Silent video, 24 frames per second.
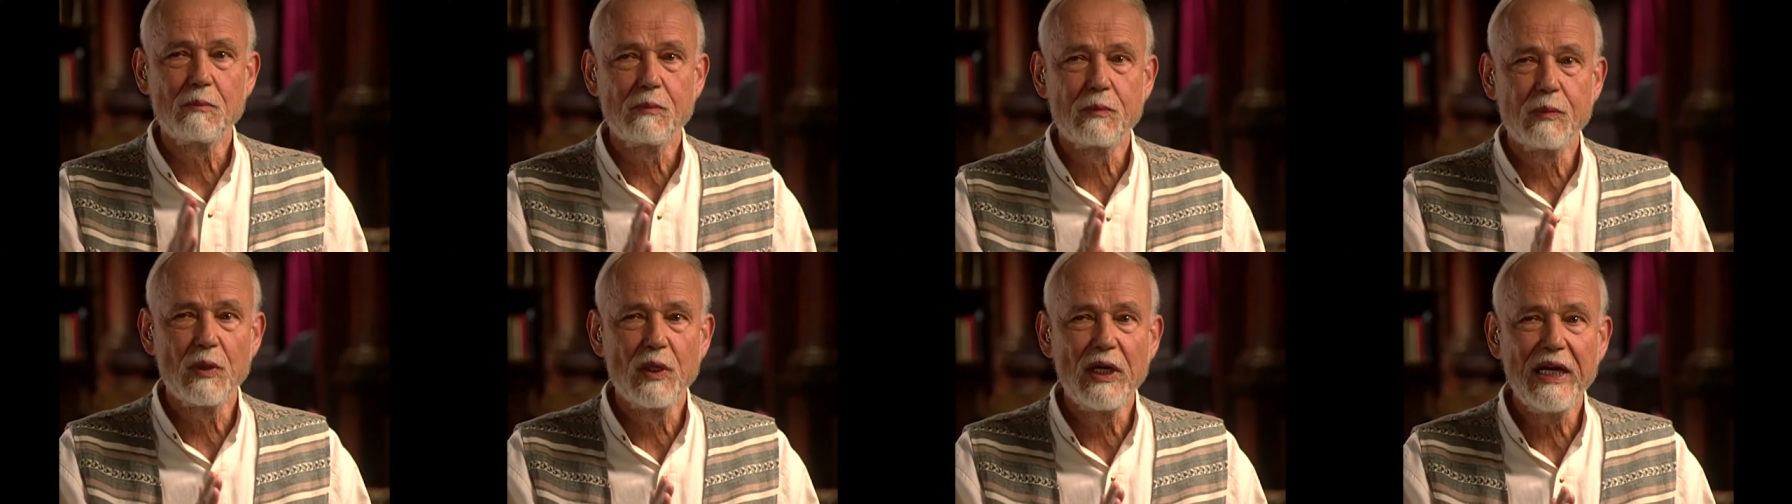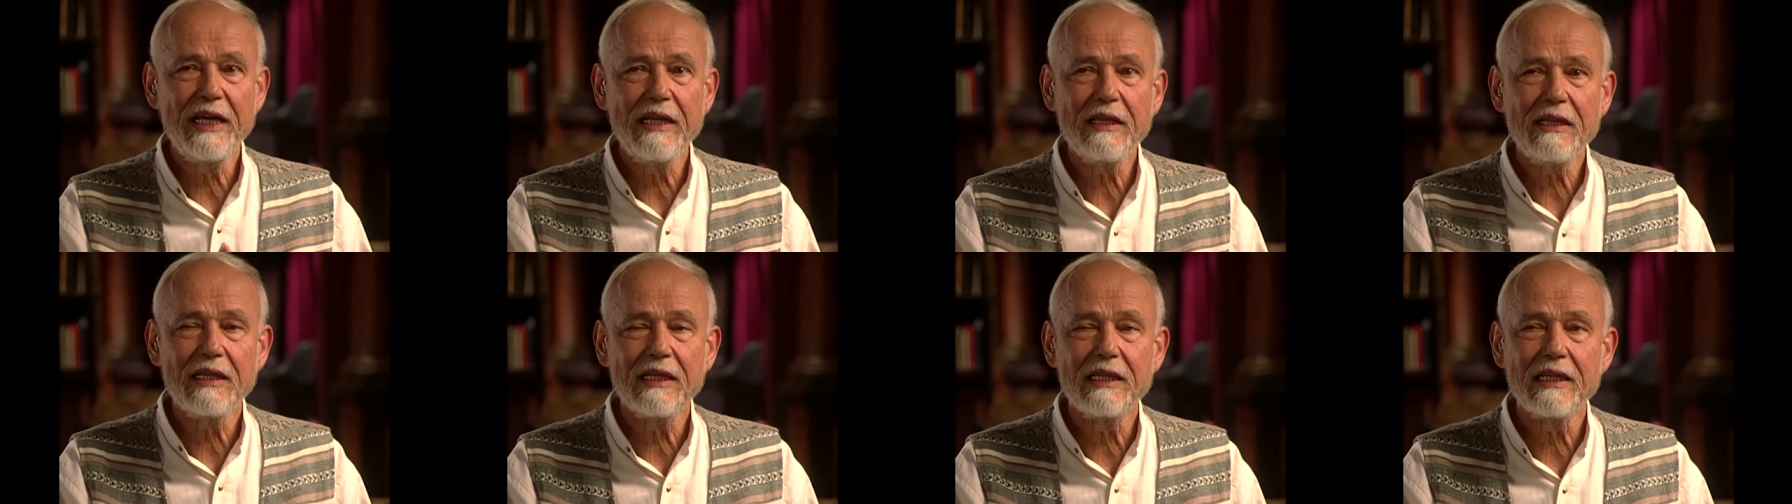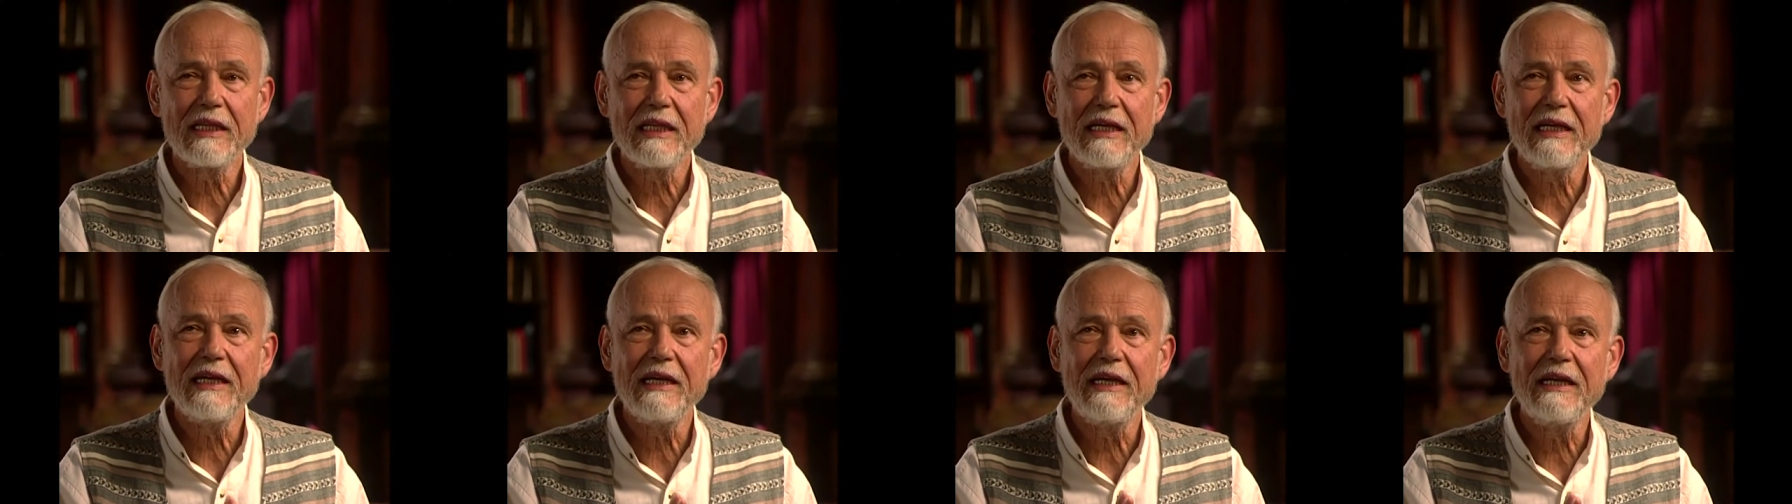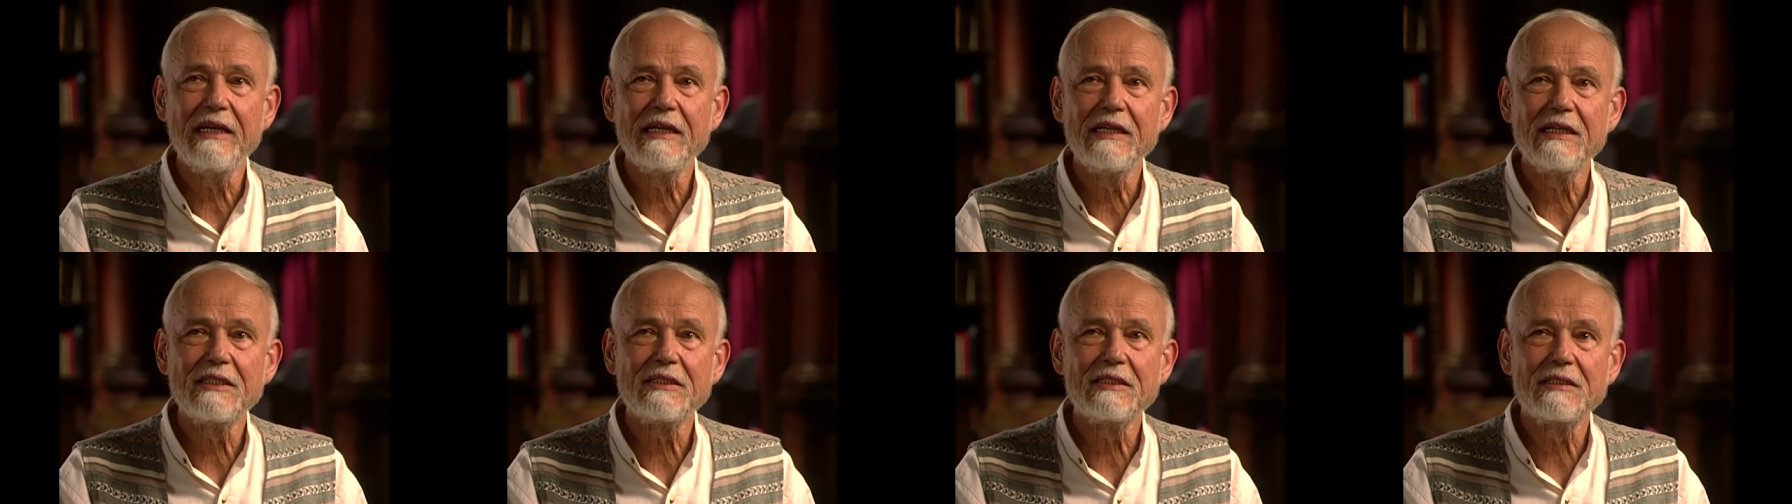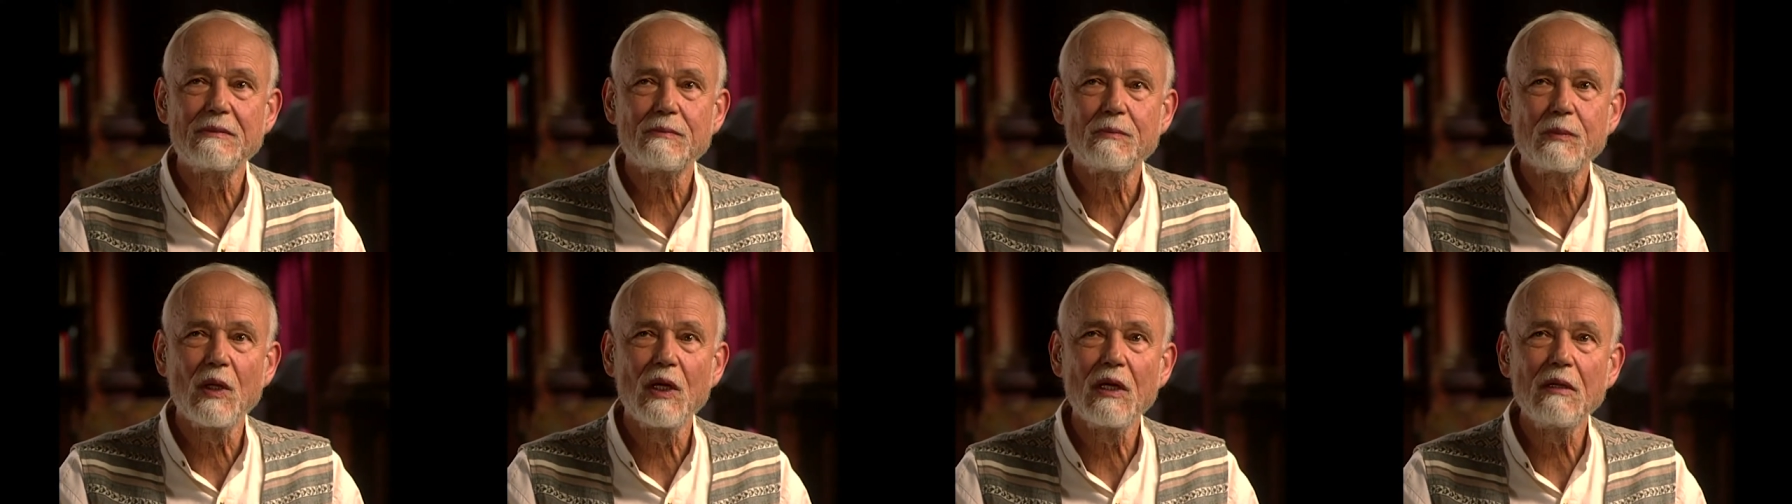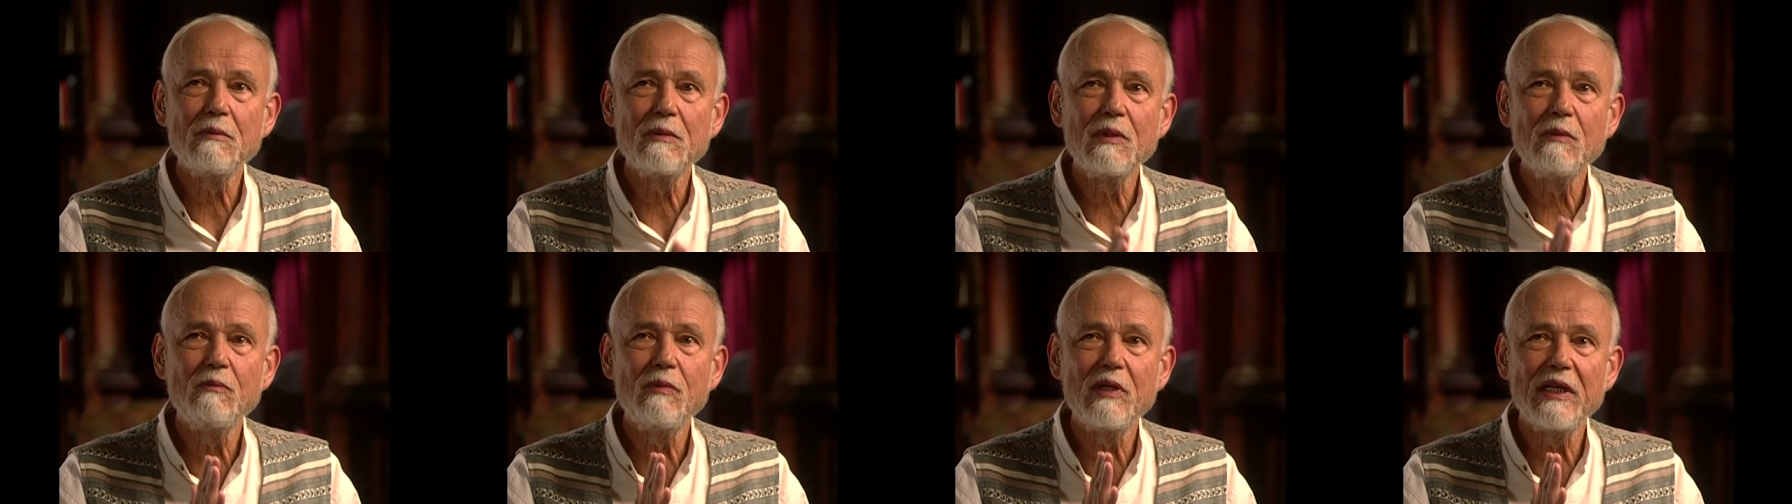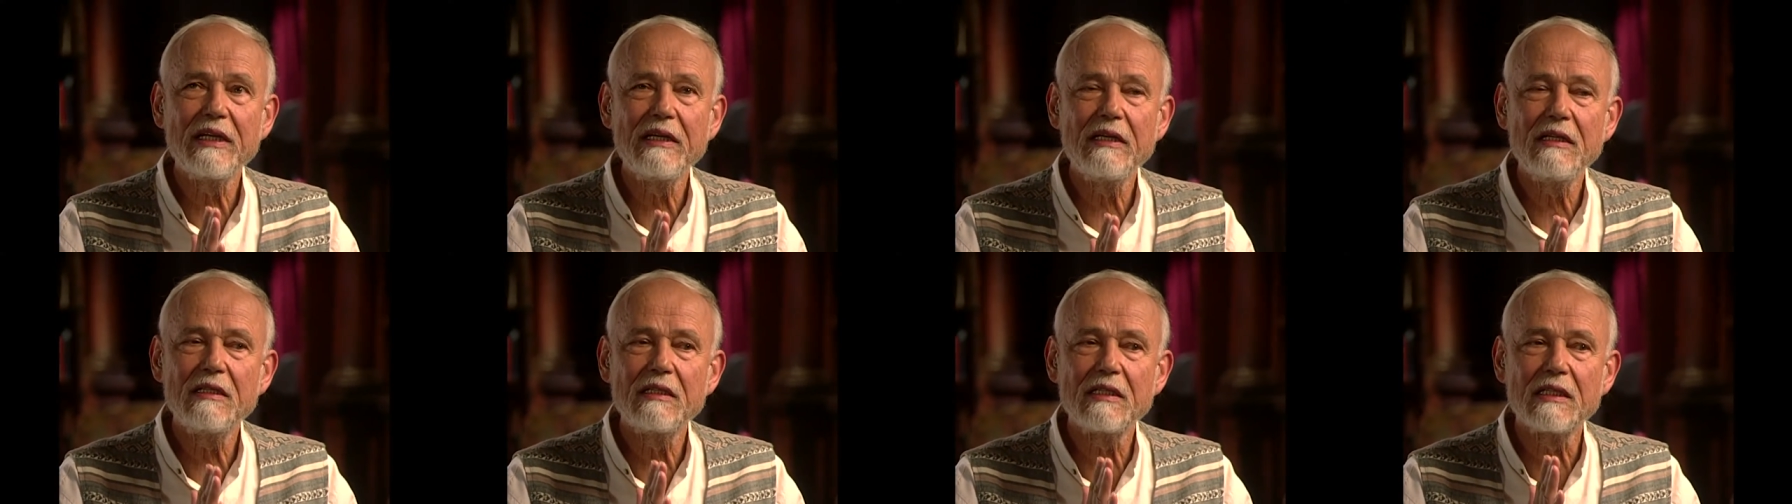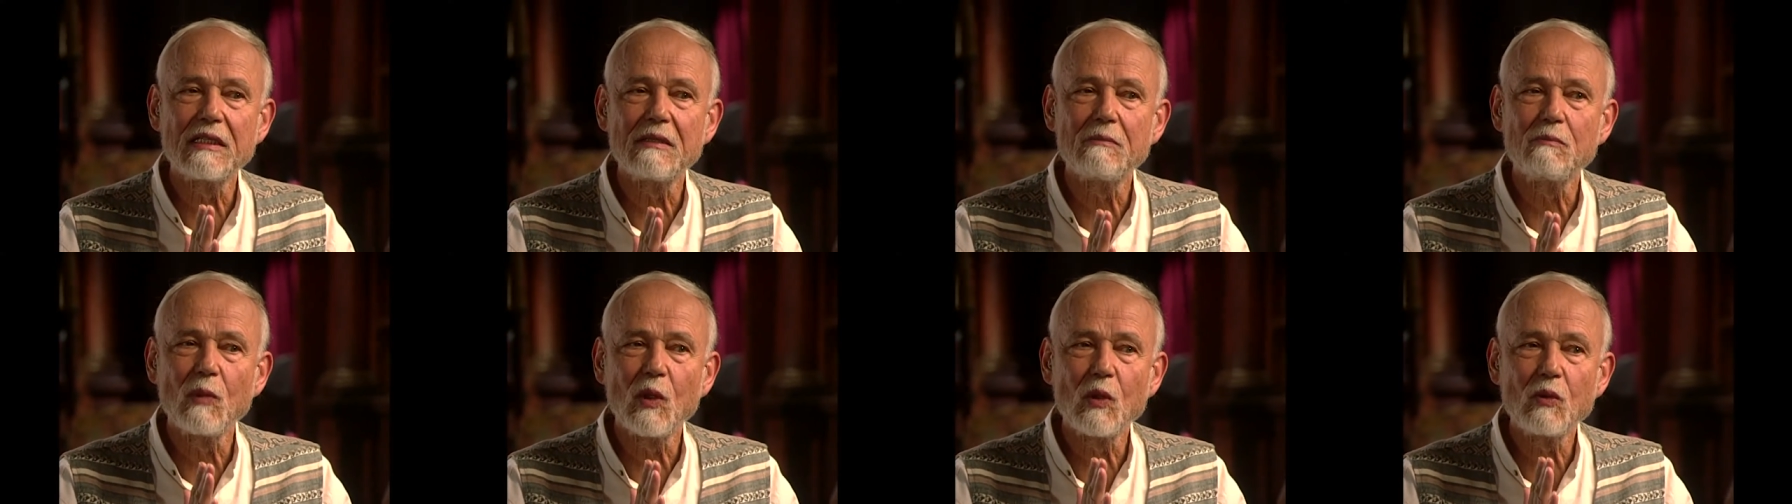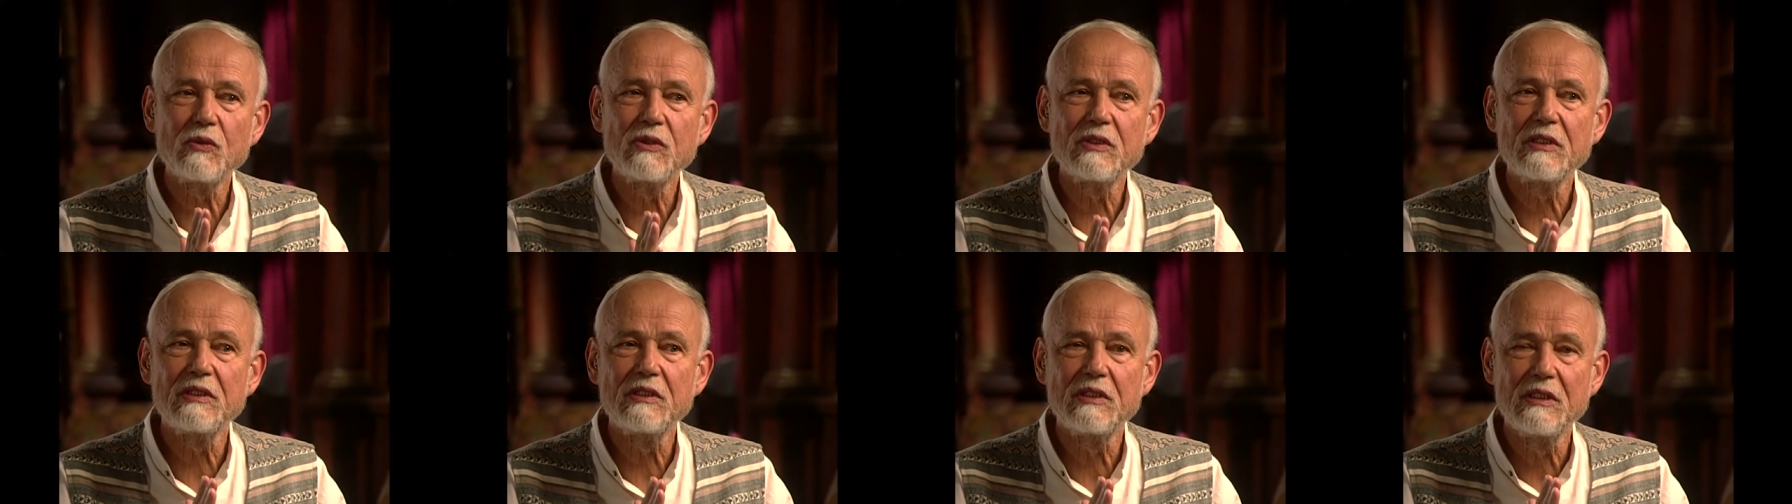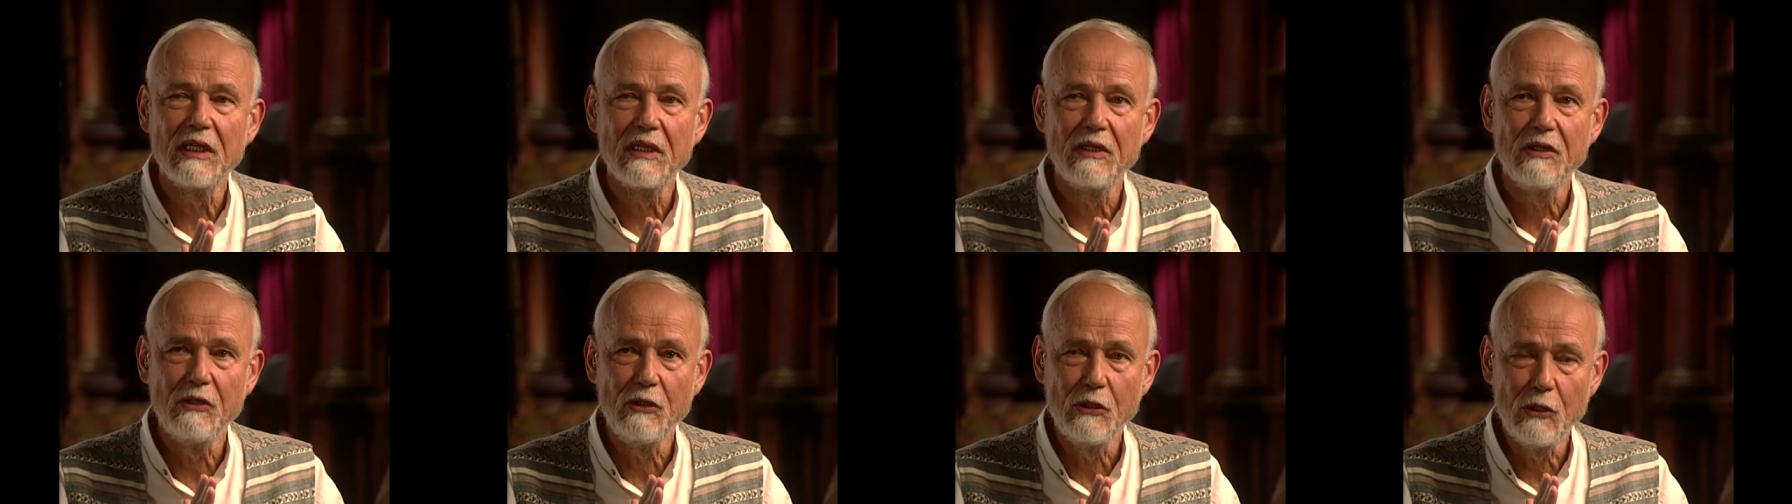breath is probably the most